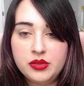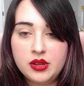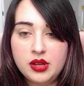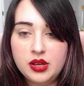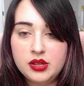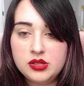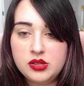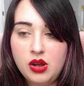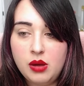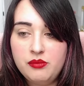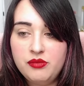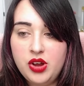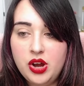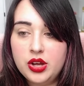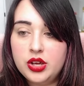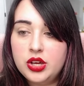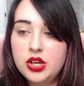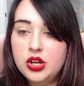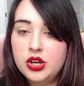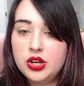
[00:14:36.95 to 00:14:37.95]
So I'm very
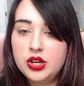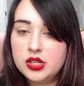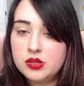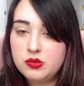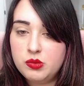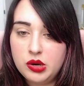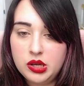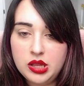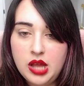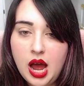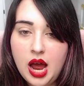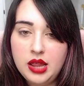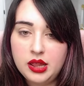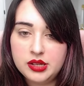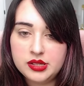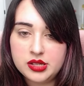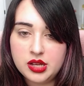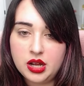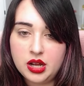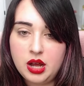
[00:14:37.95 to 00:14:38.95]
curious where Lila's
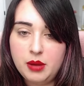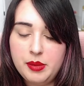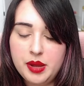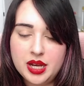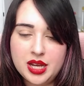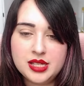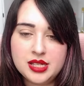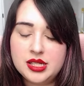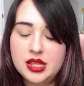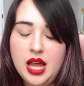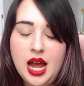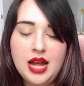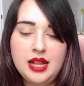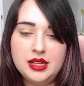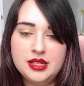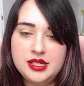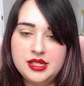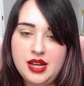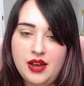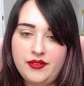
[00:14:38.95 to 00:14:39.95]
gonna come in, because
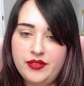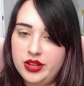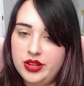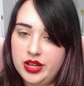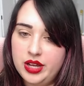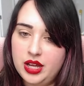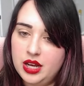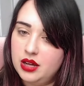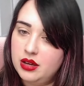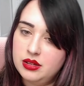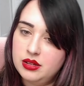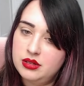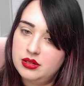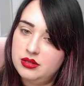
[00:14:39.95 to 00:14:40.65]
Lila's definitely gonna